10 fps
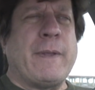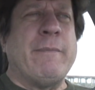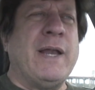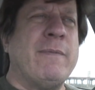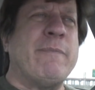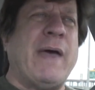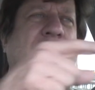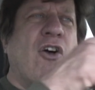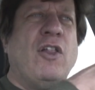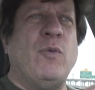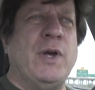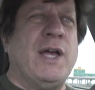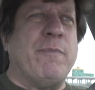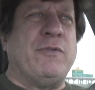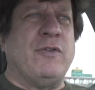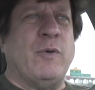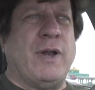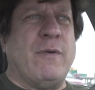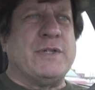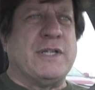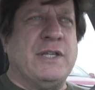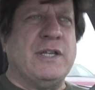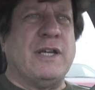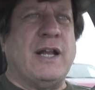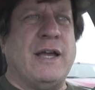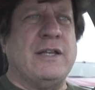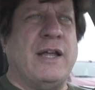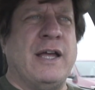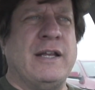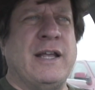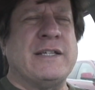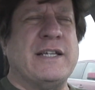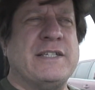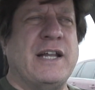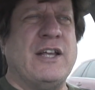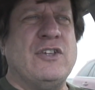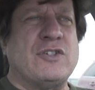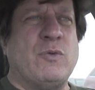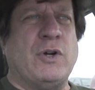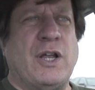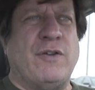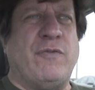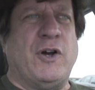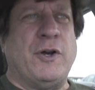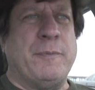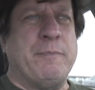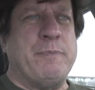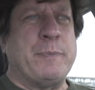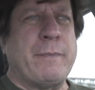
But let me back all the way up to when I was a kid. As I said, I used to work on a farm,